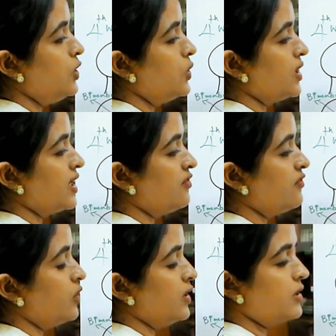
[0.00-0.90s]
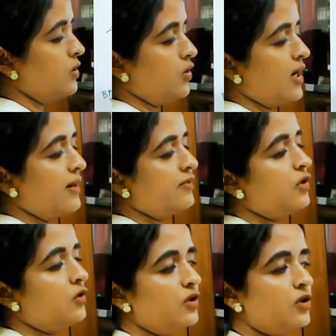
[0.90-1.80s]
neural fold. So you have the
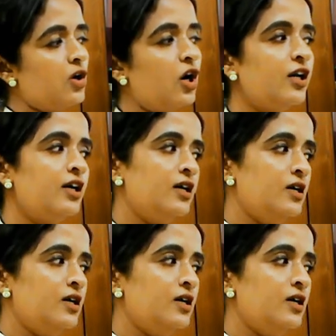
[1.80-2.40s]
notochord.